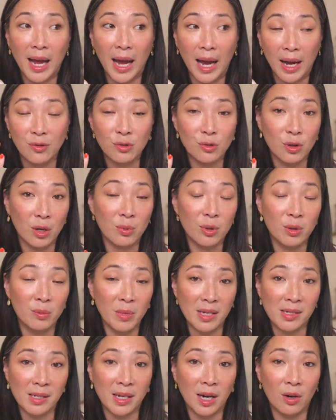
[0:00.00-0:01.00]
after I put
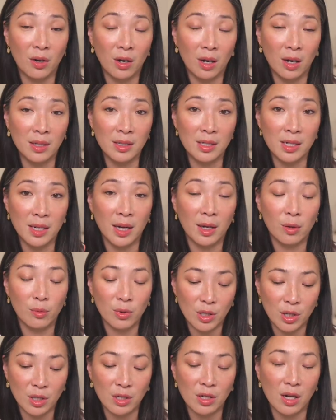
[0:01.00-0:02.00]
mascara on today,
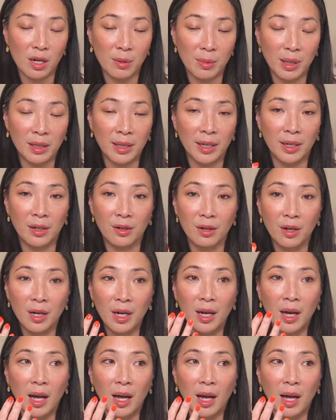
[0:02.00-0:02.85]
which I'll talk about later,